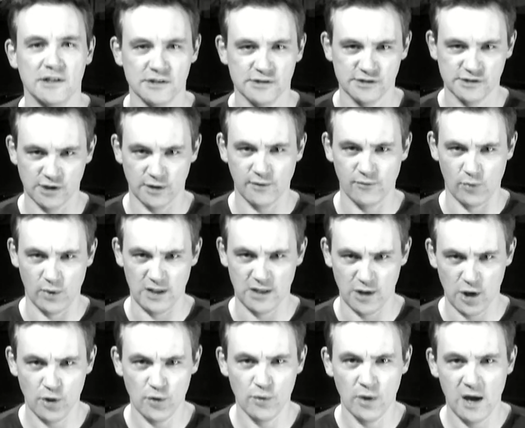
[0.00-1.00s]
So if we're
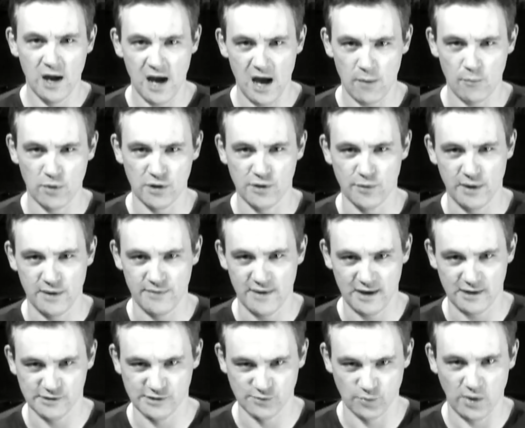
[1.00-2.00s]
low and we're doing
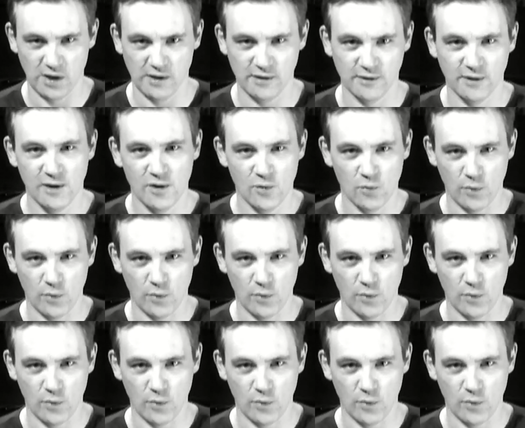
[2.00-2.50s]
that as well,